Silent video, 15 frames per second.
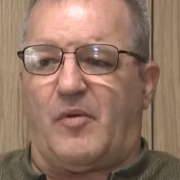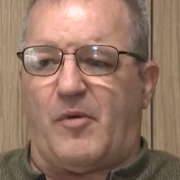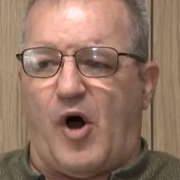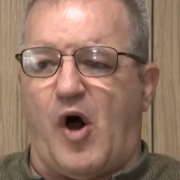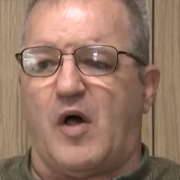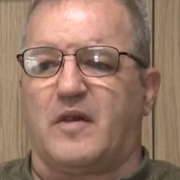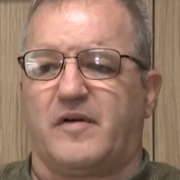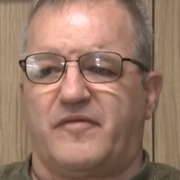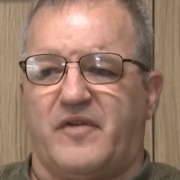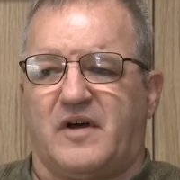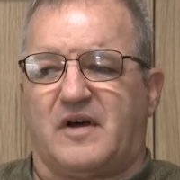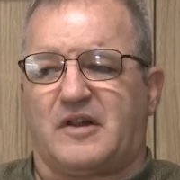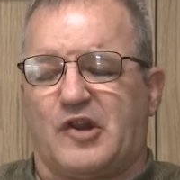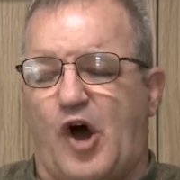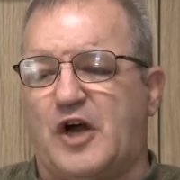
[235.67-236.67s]
all of
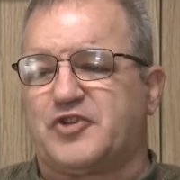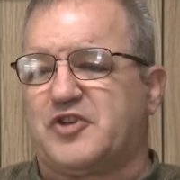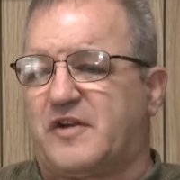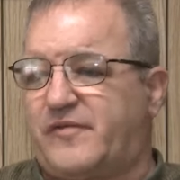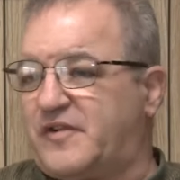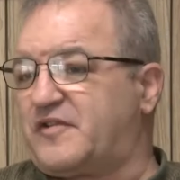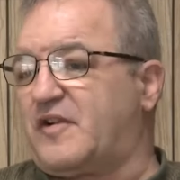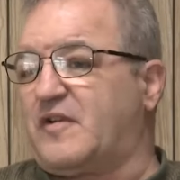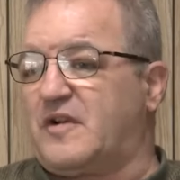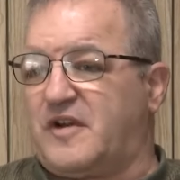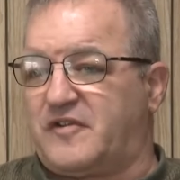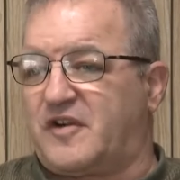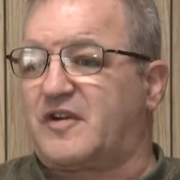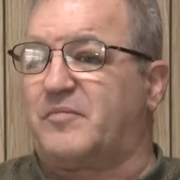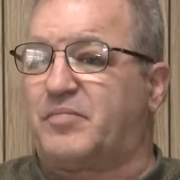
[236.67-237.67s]
the lodging
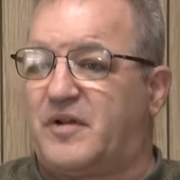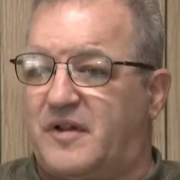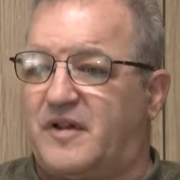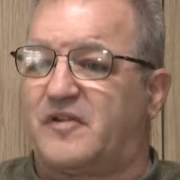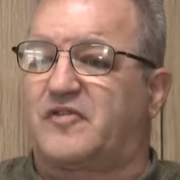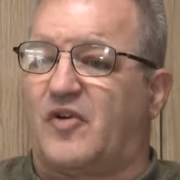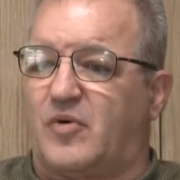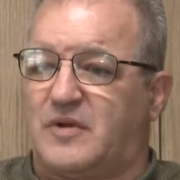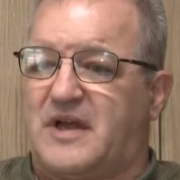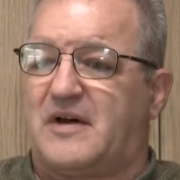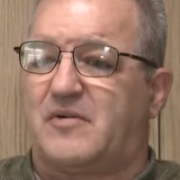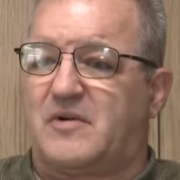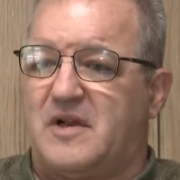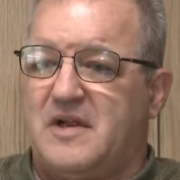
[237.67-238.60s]
facilities are completely sold out.